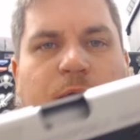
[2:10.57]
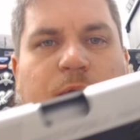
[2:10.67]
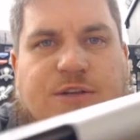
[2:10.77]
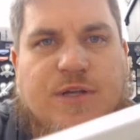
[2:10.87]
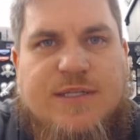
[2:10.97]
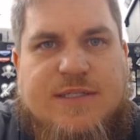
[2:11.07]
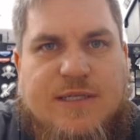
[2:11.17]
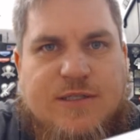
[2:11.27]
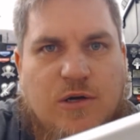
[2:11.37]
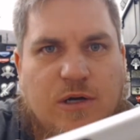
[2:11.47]
make sure it's
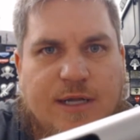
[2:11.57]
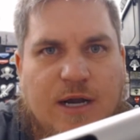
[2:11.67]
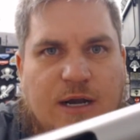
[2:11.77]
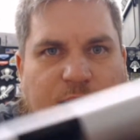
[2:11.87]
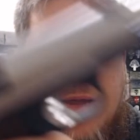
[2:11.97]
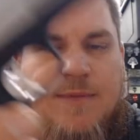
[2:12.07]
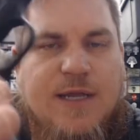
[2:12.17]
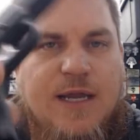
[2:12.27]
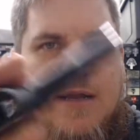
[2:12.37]
all cleared, emptied,